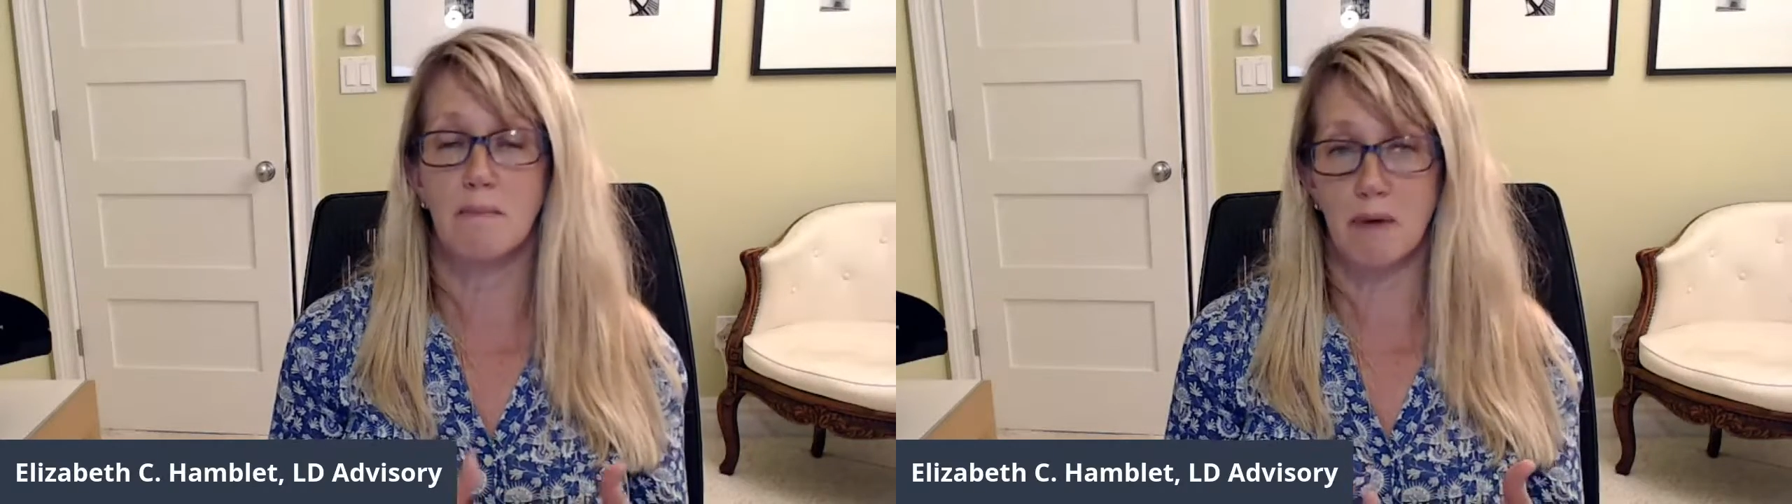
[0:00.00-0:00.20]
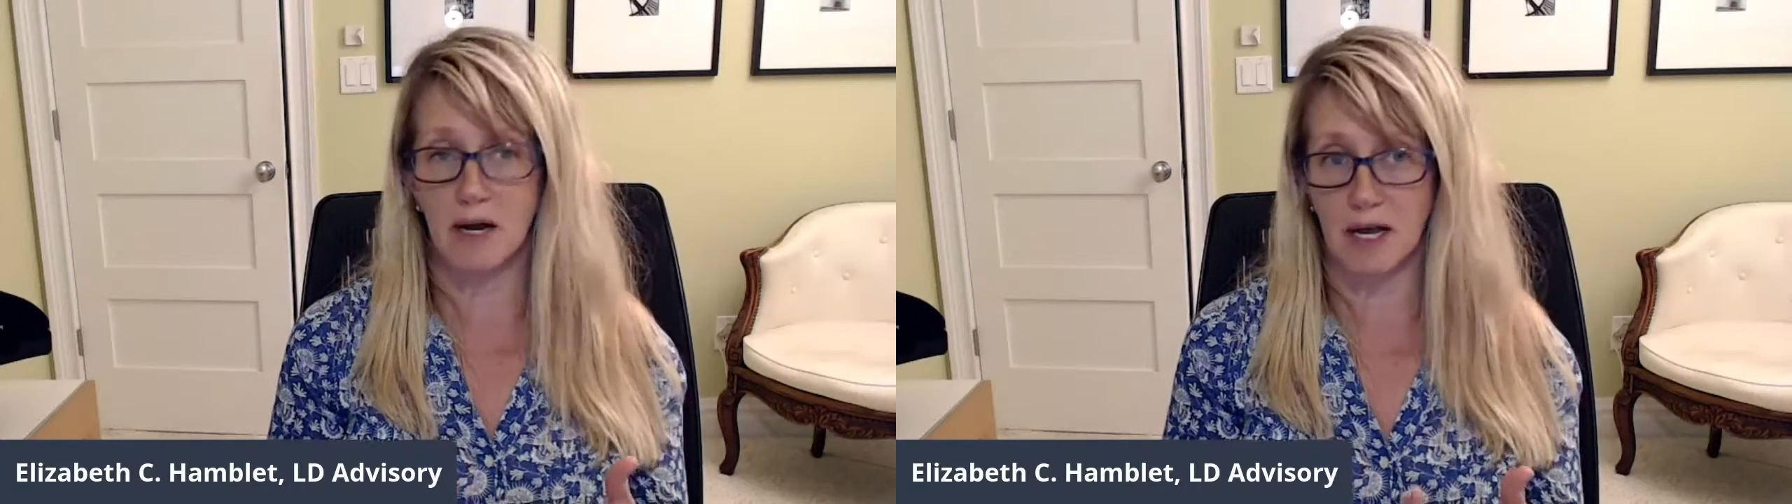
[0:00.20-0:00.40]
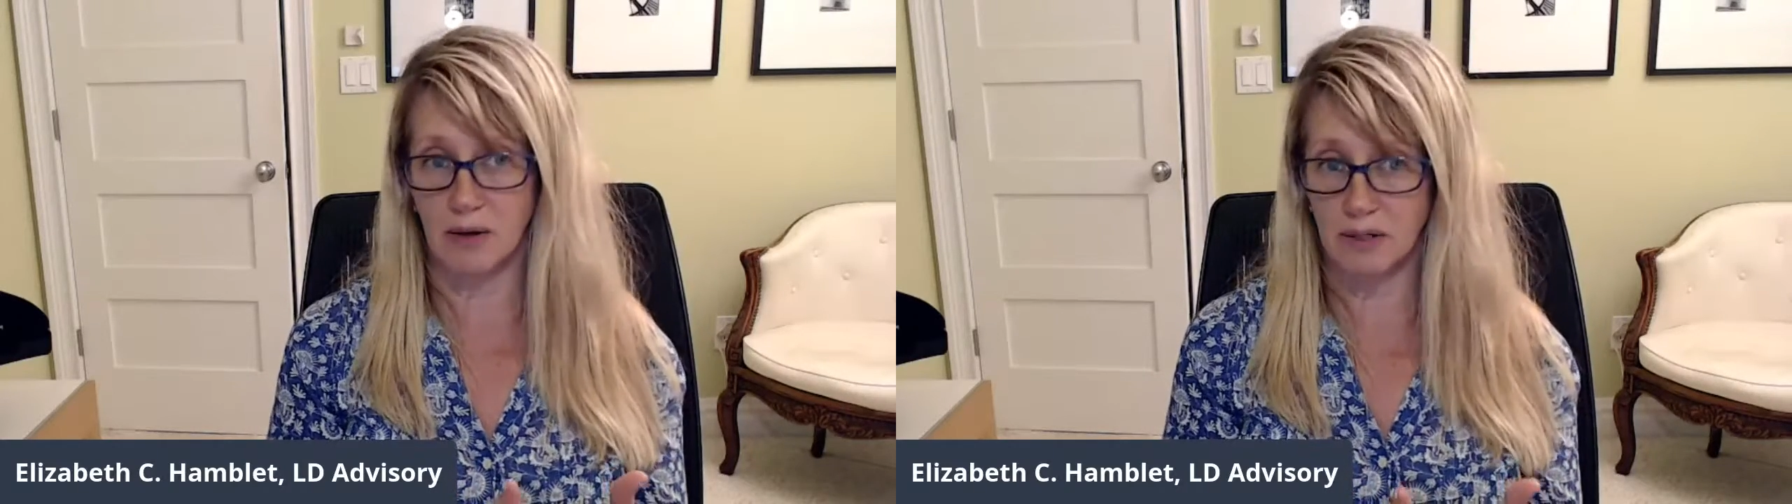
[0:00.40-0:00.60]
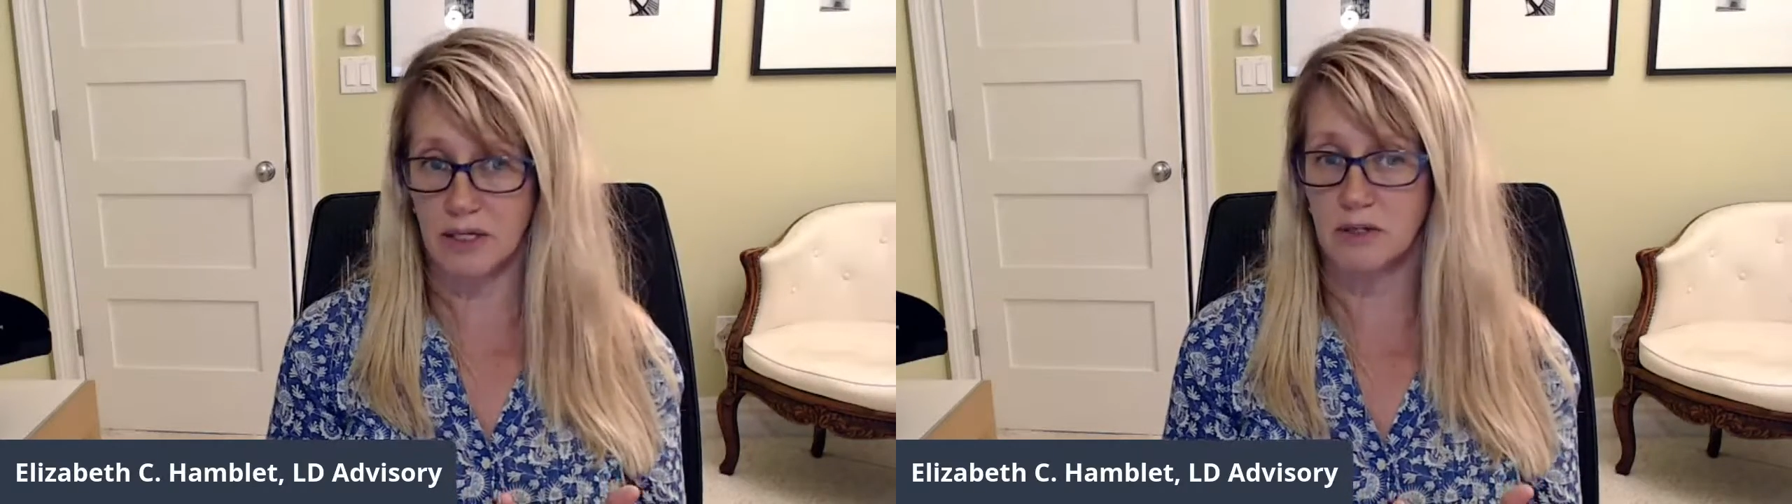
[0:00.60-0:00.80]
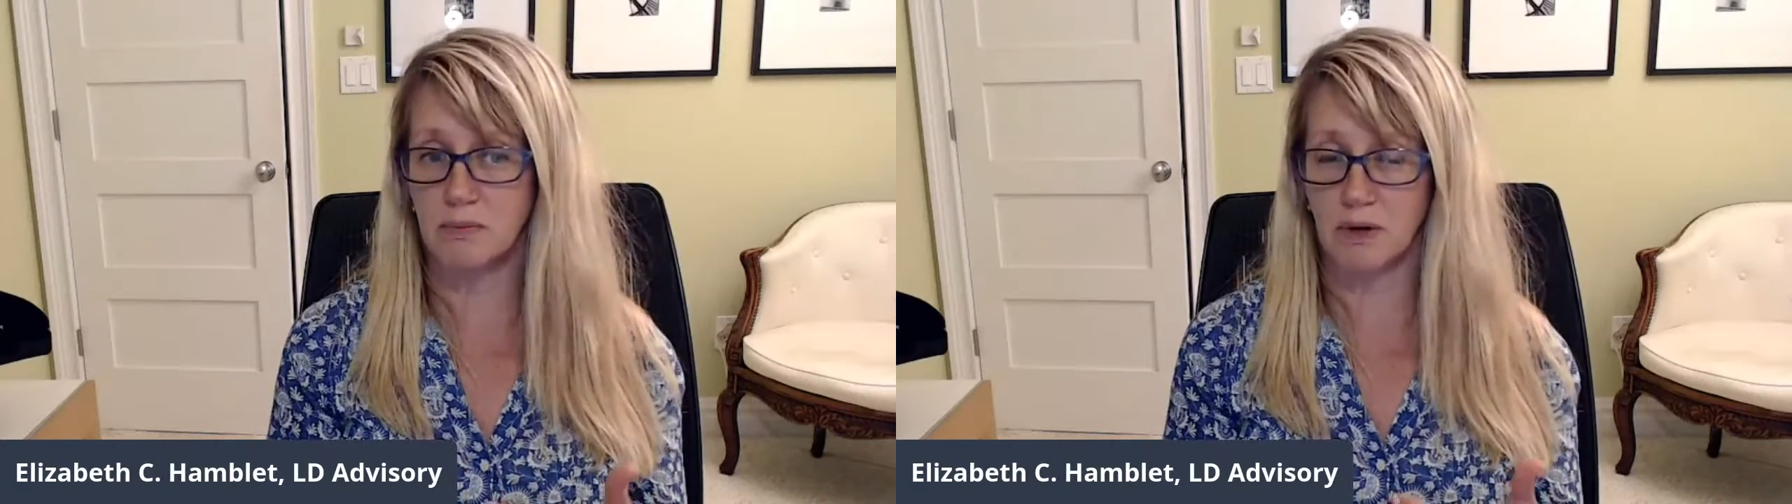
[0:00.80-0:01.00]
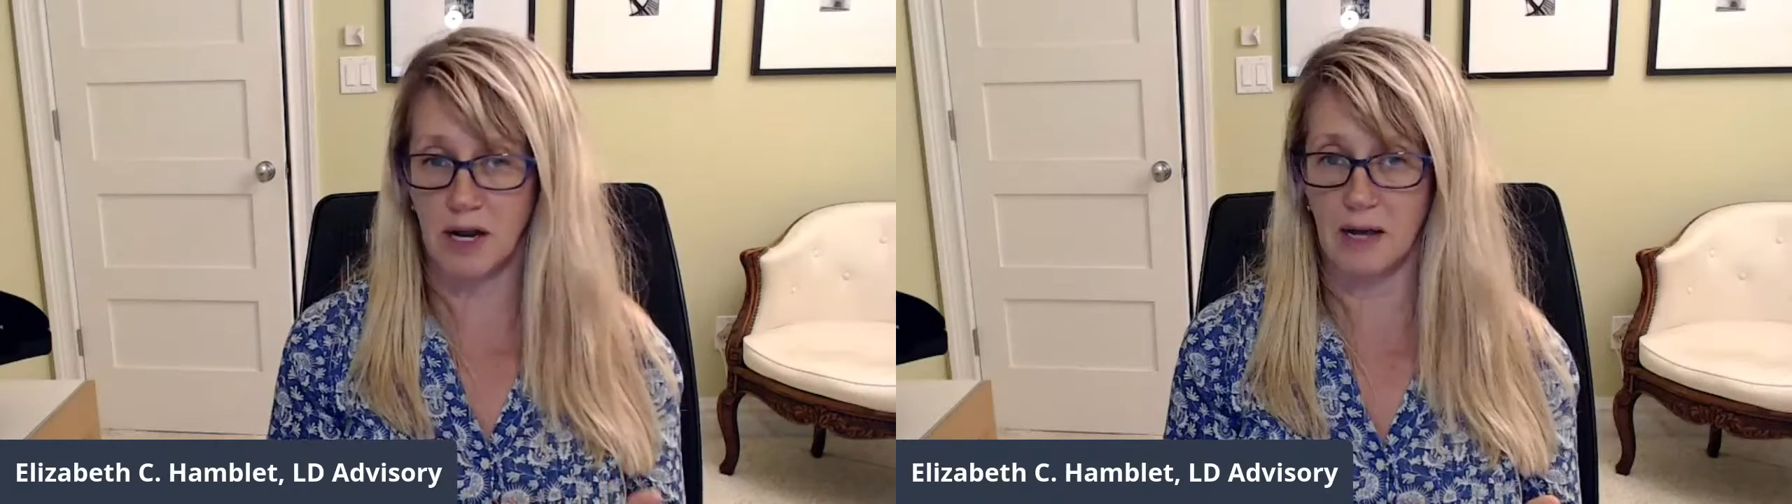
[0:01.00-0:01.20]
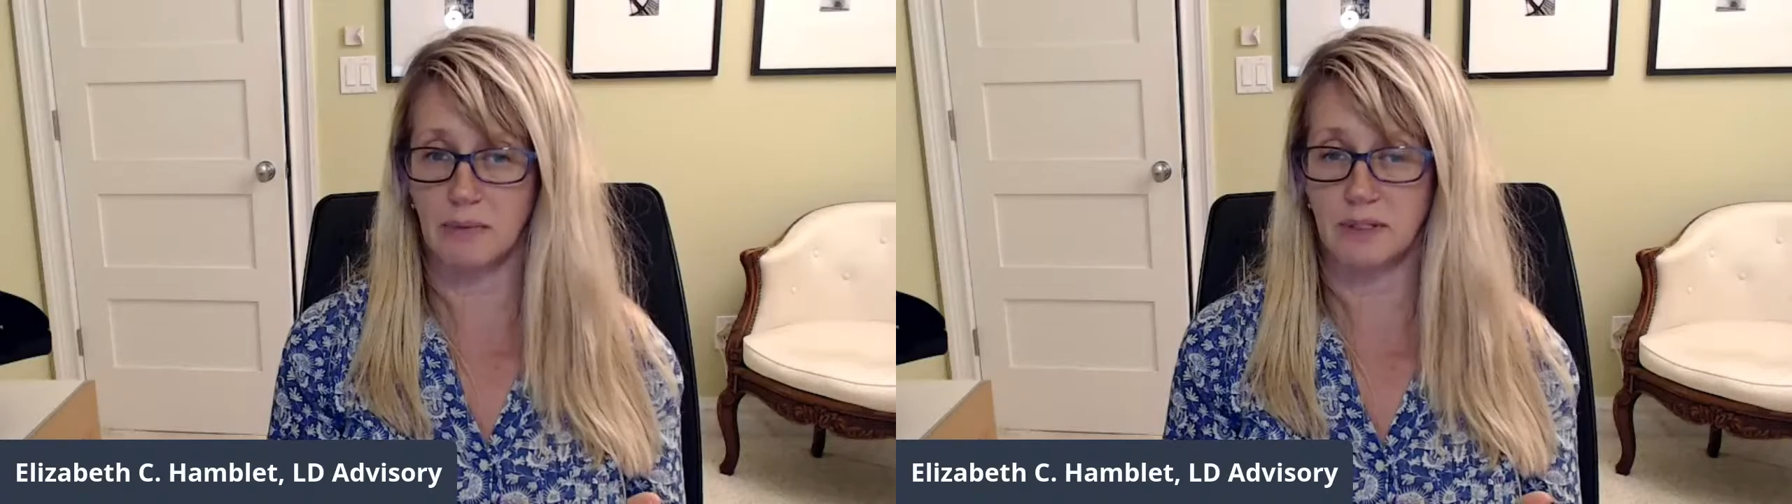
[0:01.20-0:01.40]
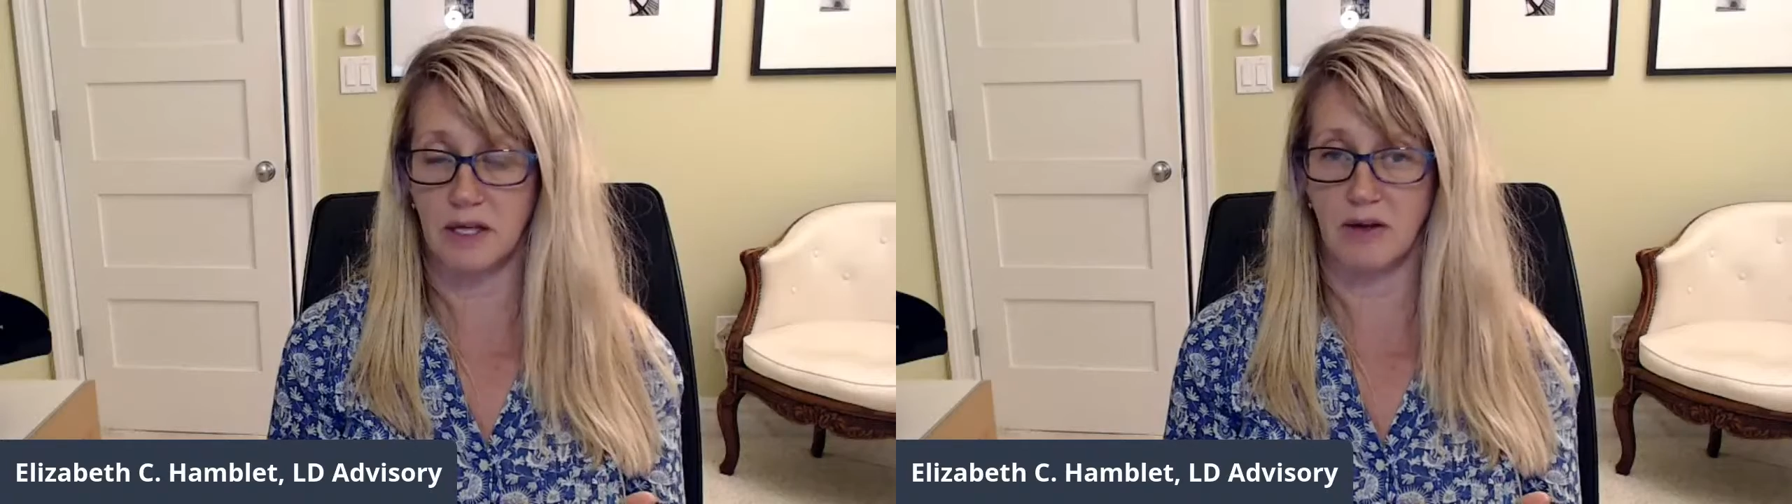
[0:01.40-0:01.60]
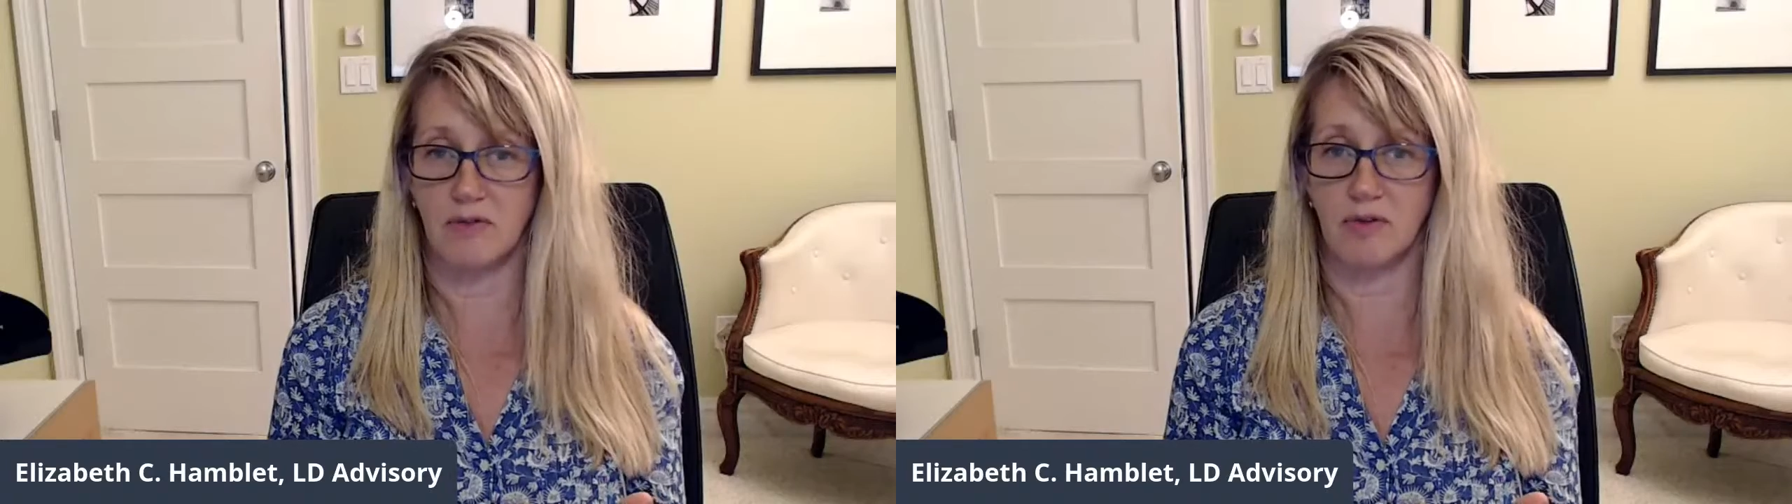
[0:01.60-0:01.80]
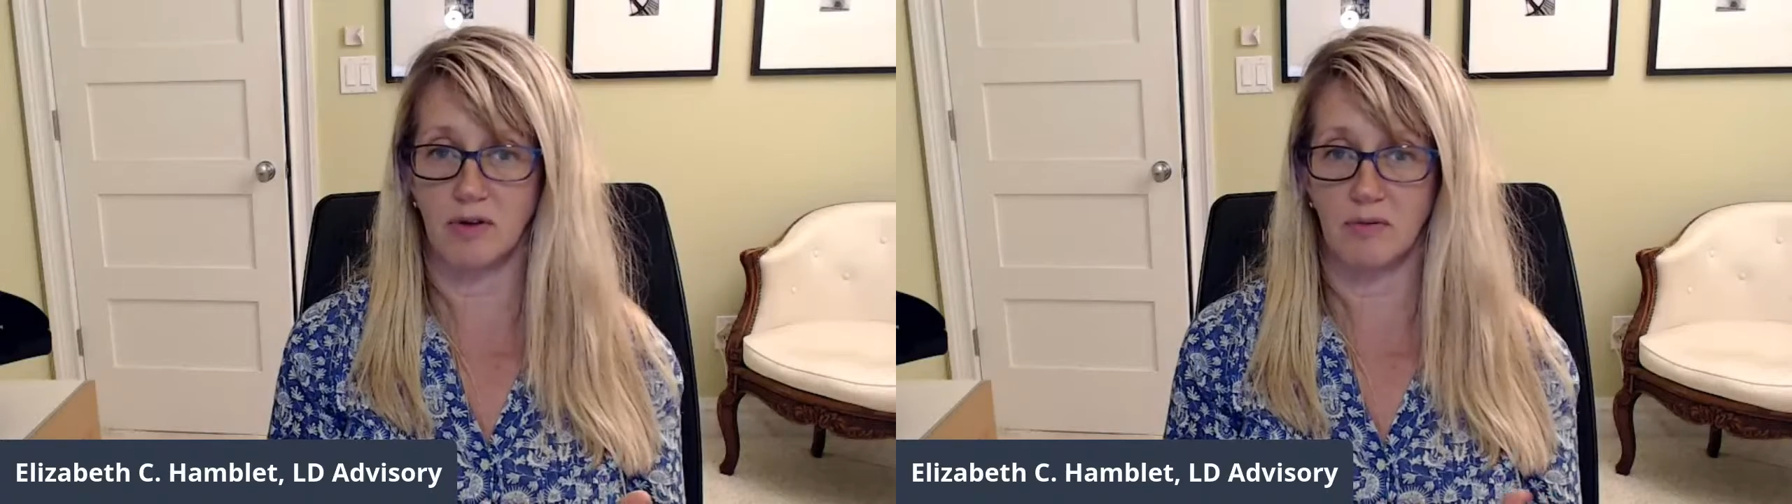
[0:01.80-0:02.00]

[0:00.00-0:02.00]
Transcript: by how little perhaps they